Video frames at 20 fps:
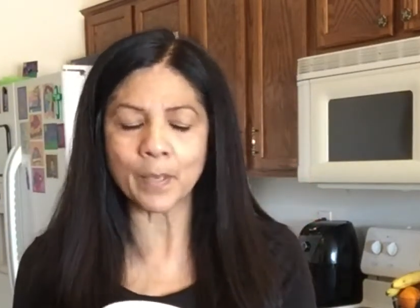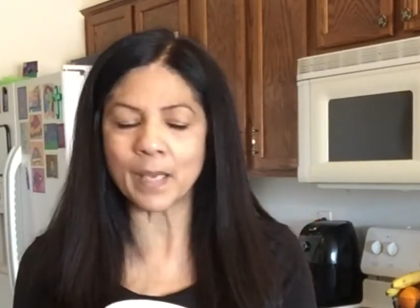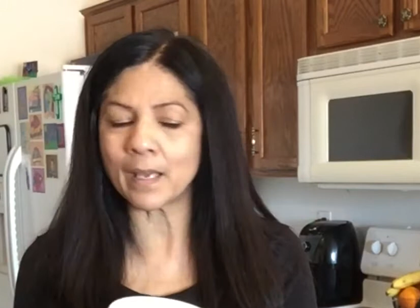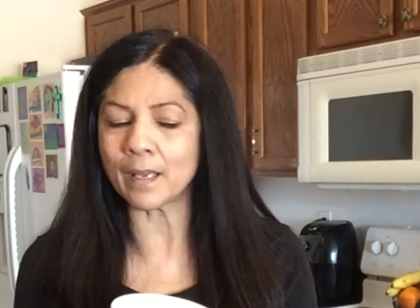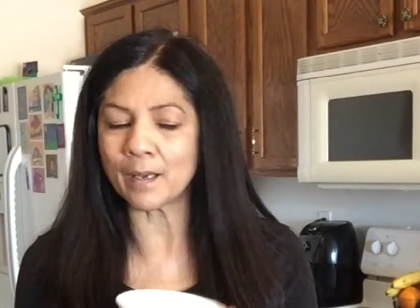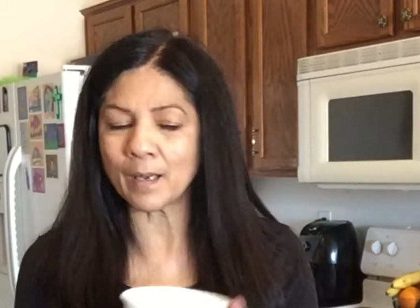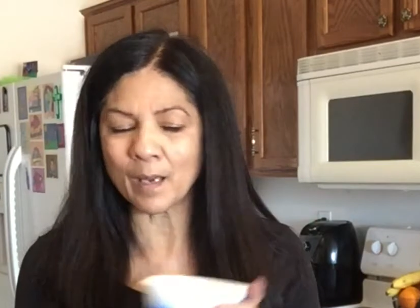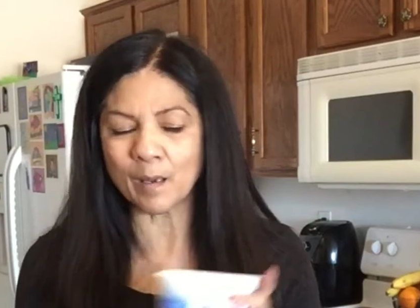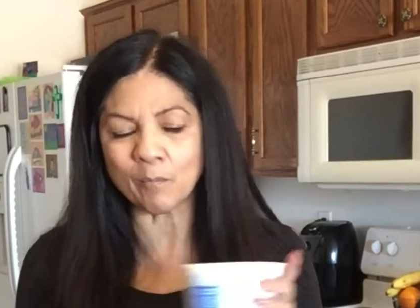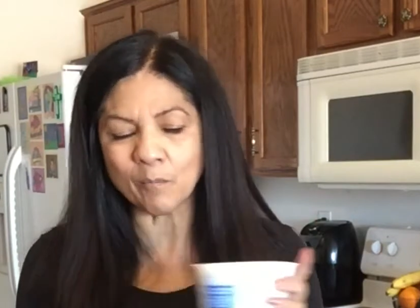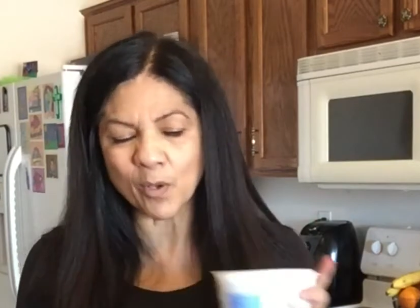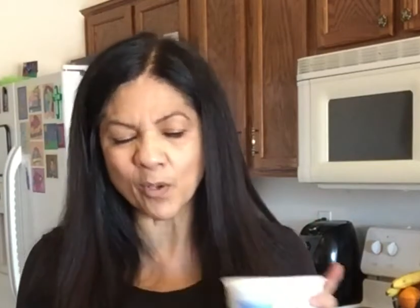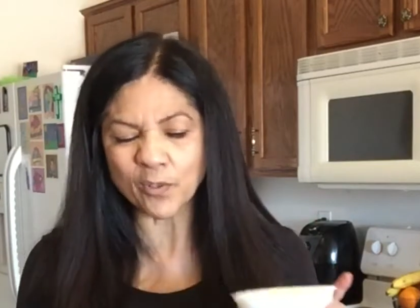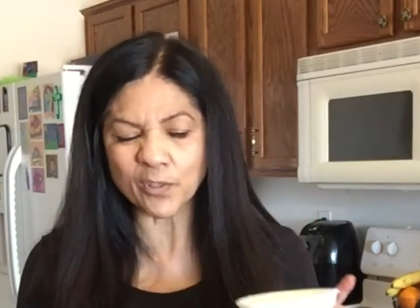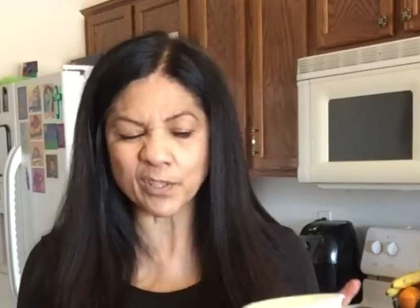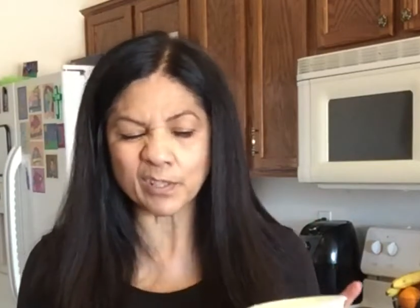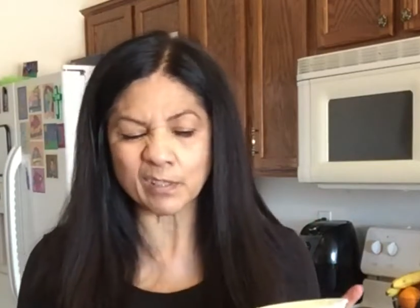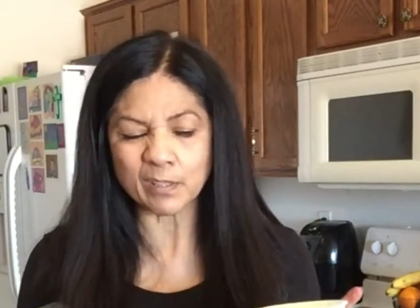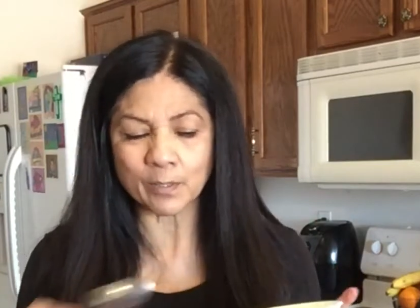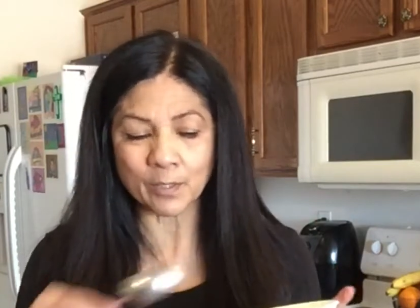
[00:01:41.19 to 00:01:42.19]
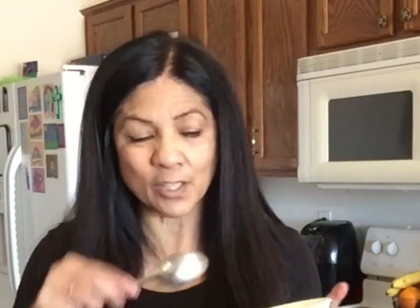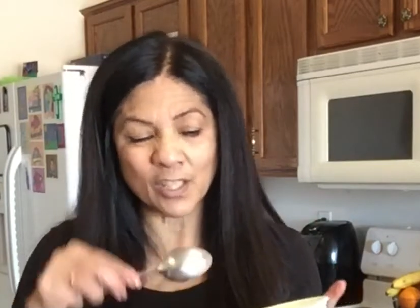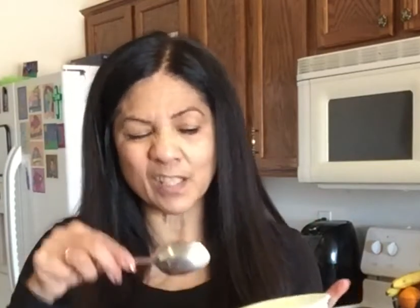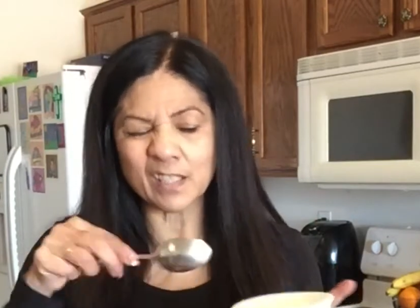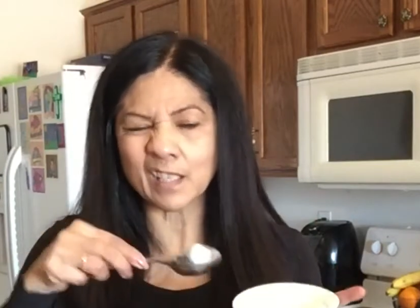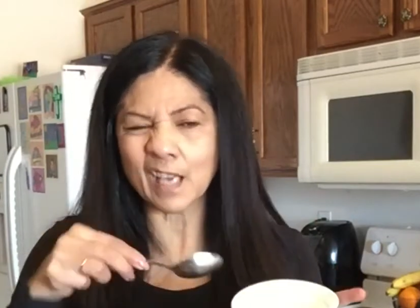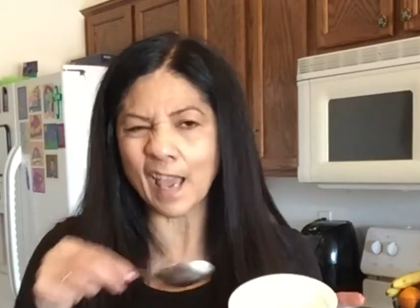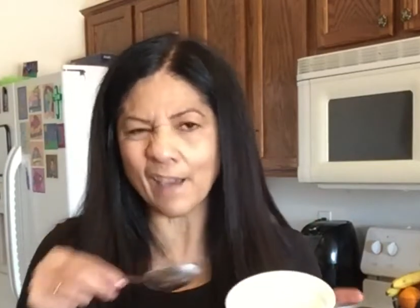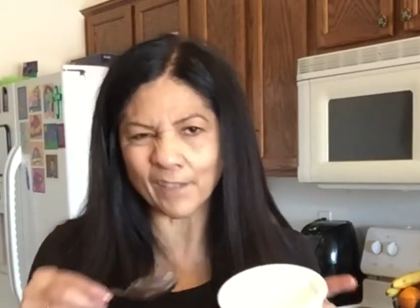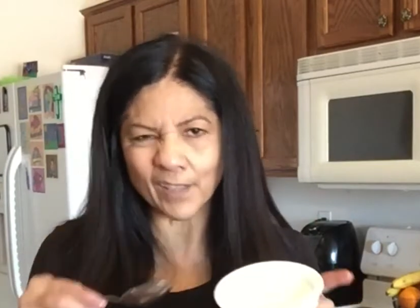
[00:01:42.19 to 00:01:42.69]
but in most dishes,
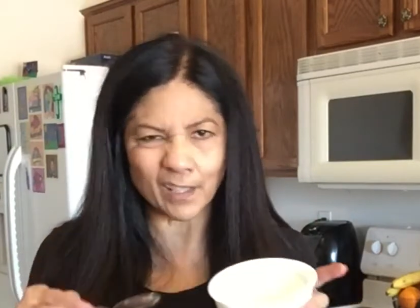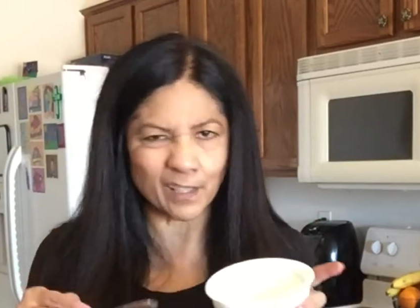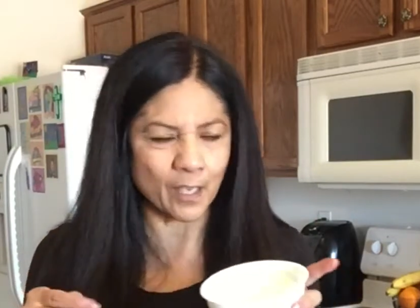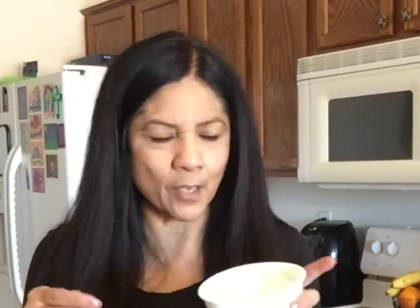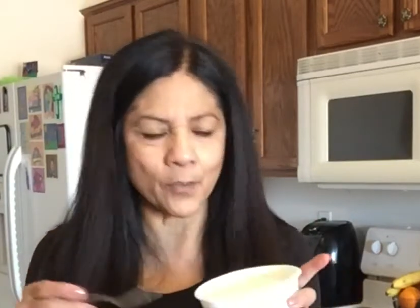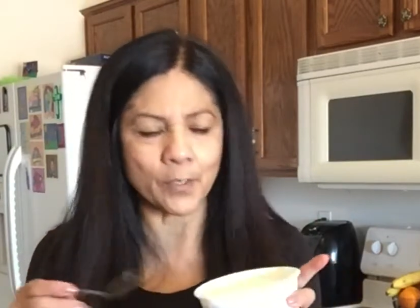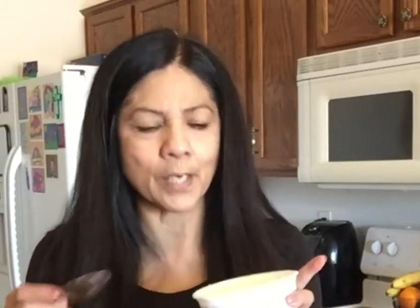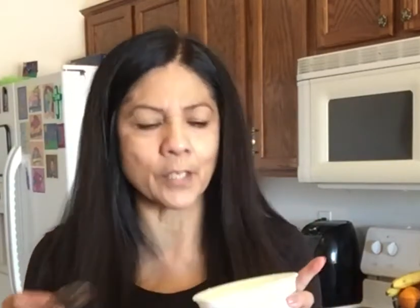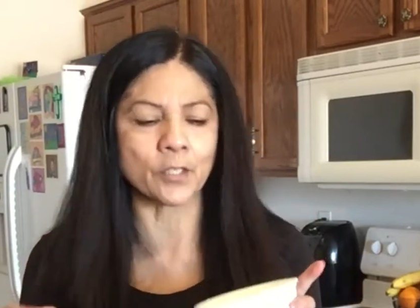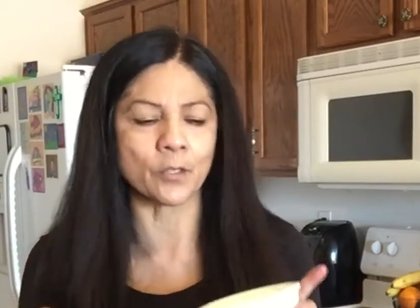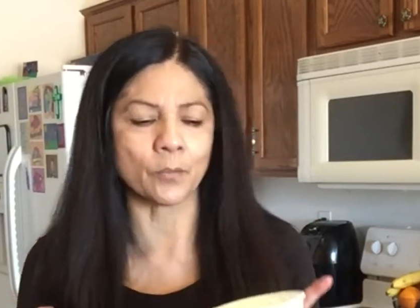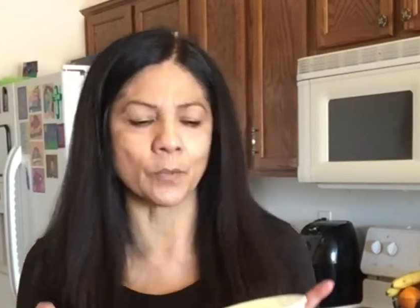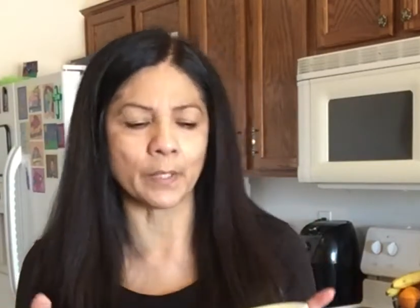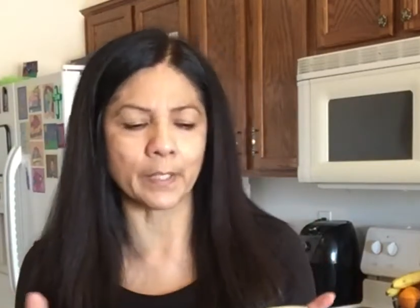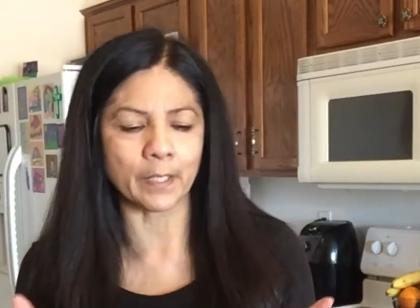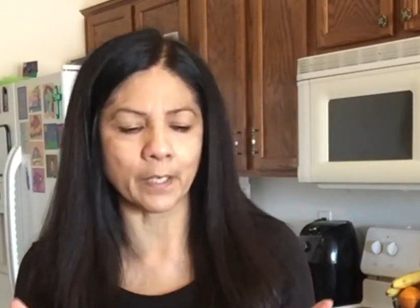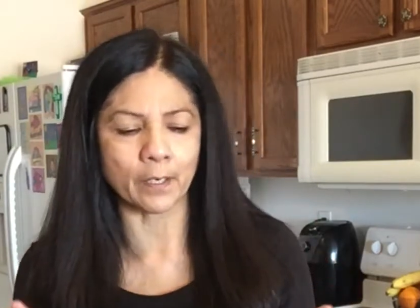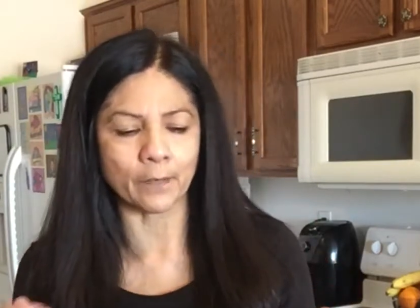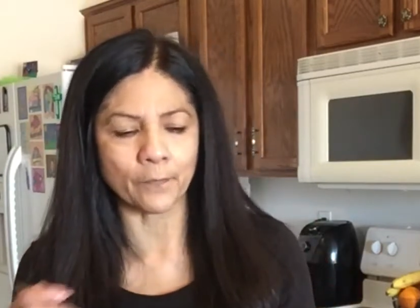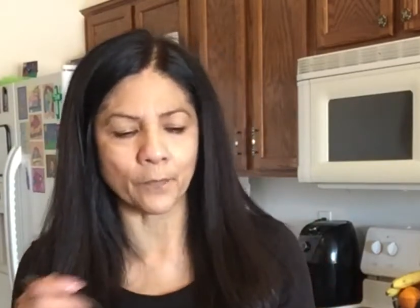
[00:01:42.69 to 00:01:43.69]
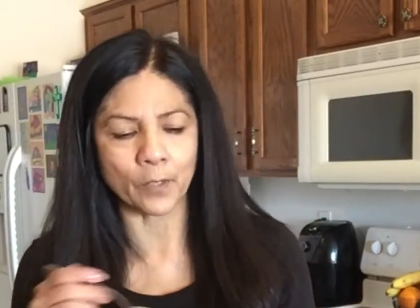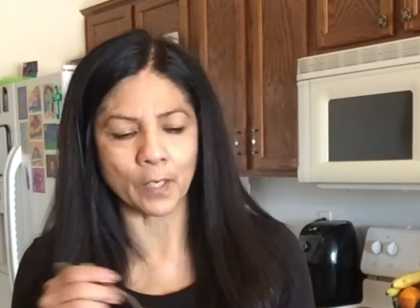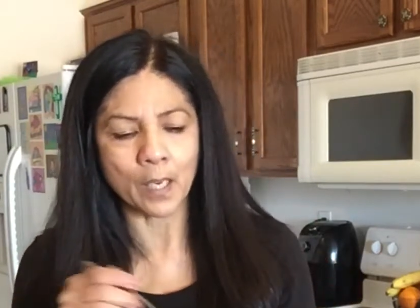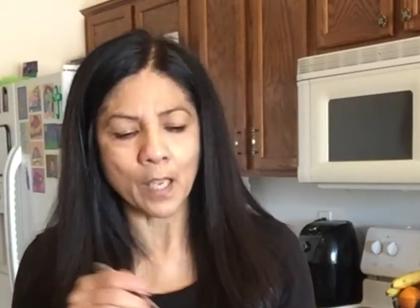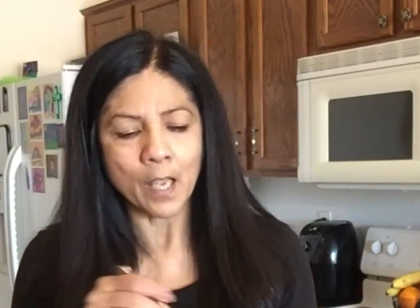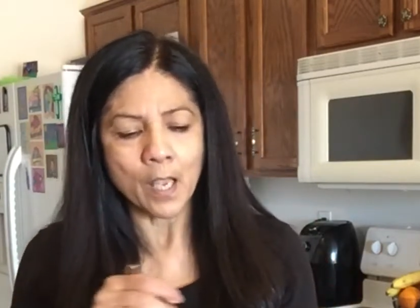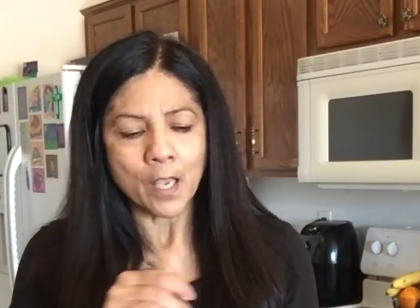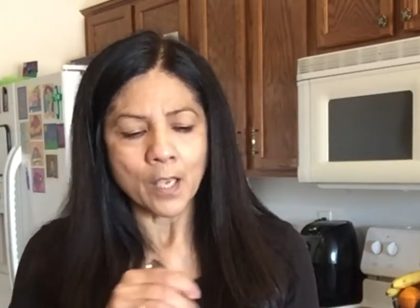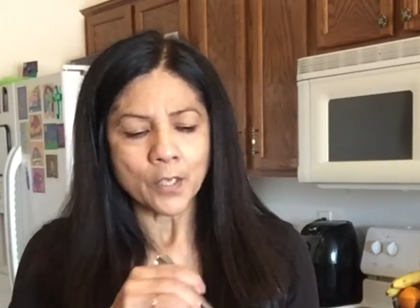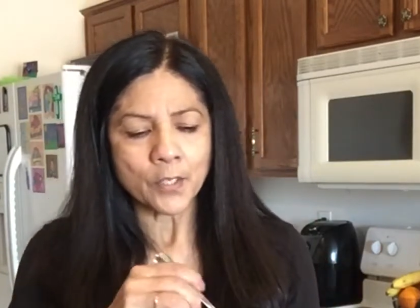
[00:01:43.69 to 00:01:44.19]
just have it alone, I don't really care for
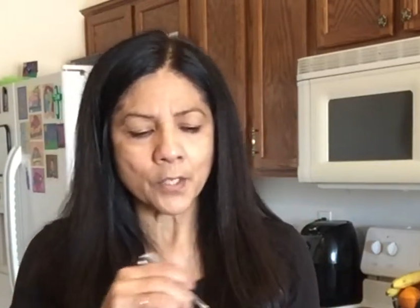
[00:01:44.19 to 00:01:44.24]
it.